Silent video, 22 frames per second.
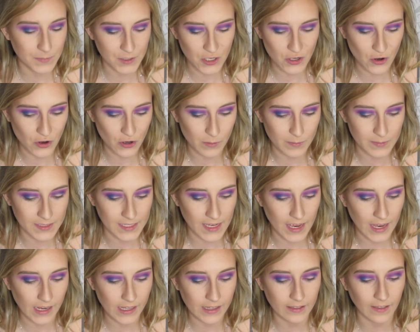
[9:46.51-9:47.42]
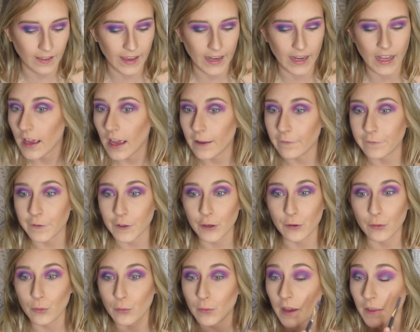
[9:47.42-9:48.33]
Do you know what I'm saying? Like, if
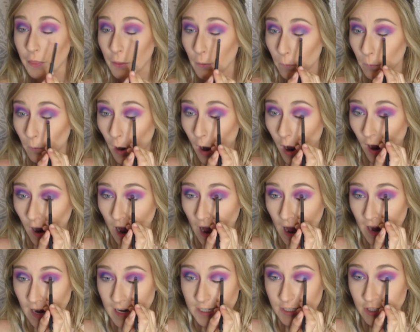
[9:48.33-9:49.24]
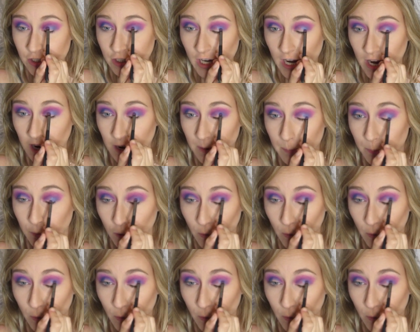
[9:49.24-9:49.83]
you get the wrong eye shape